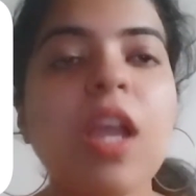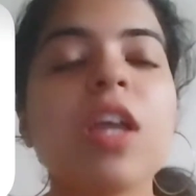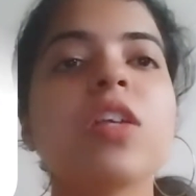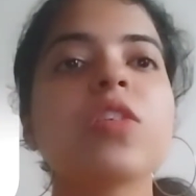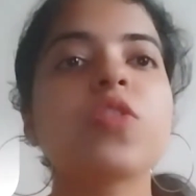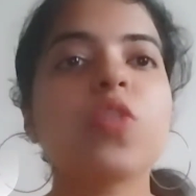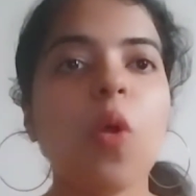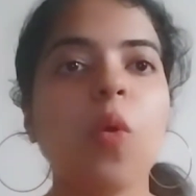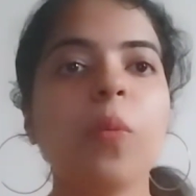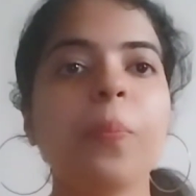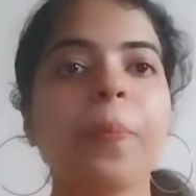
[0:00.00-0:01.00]

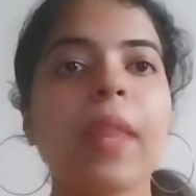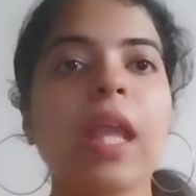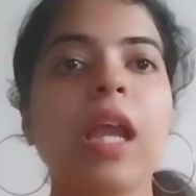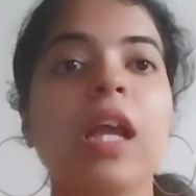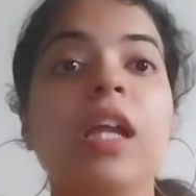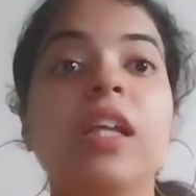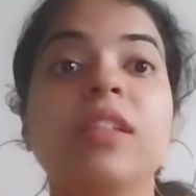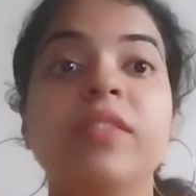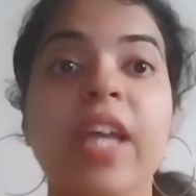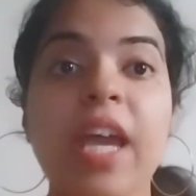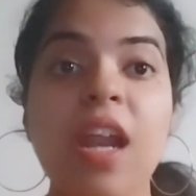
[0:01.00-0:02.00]
So
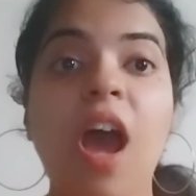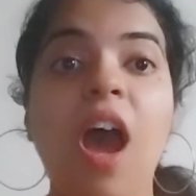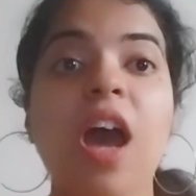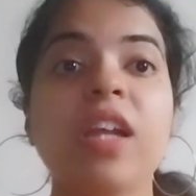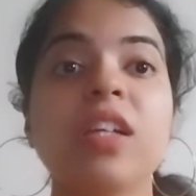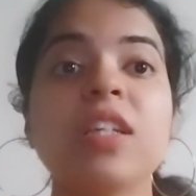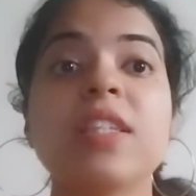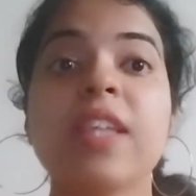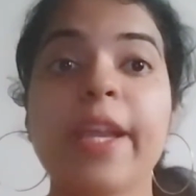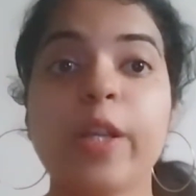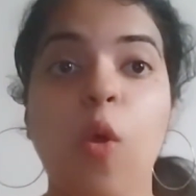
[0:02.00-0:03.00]
there are
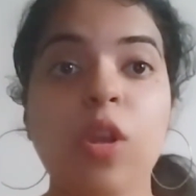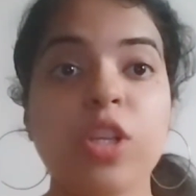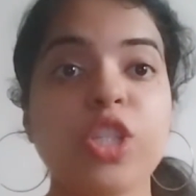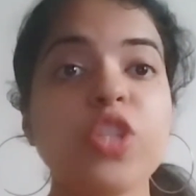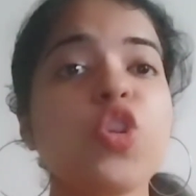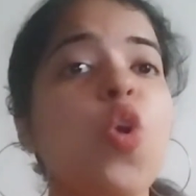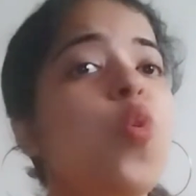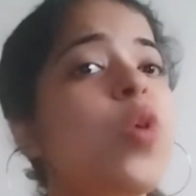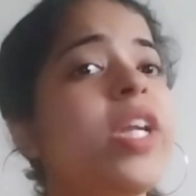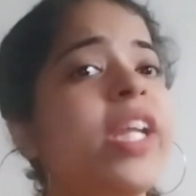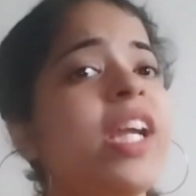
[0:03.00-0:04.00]
psychologists who
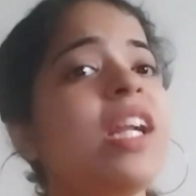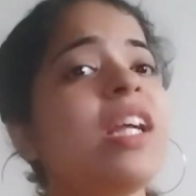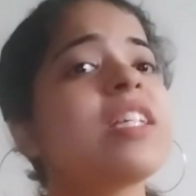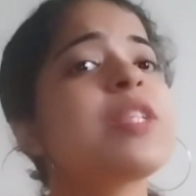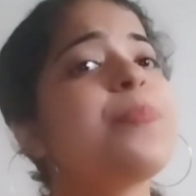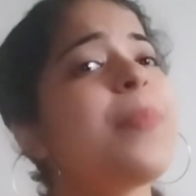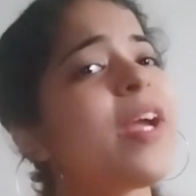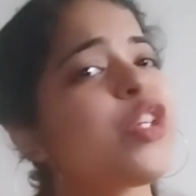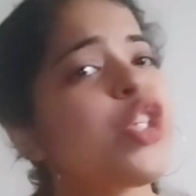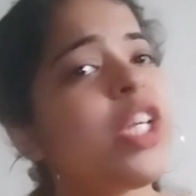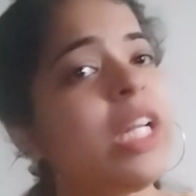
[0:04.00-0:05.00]
deal
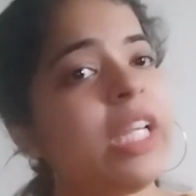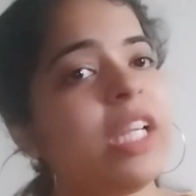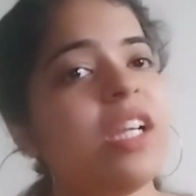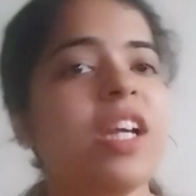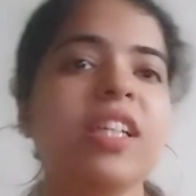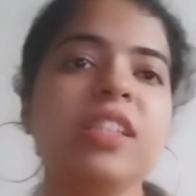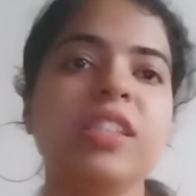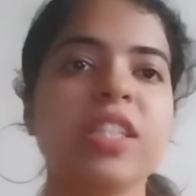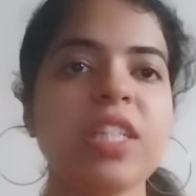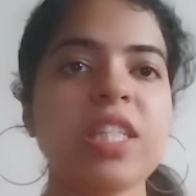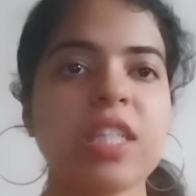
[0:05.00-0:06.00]
specially in
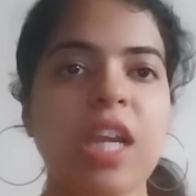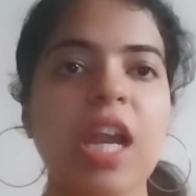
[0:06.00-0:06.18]
this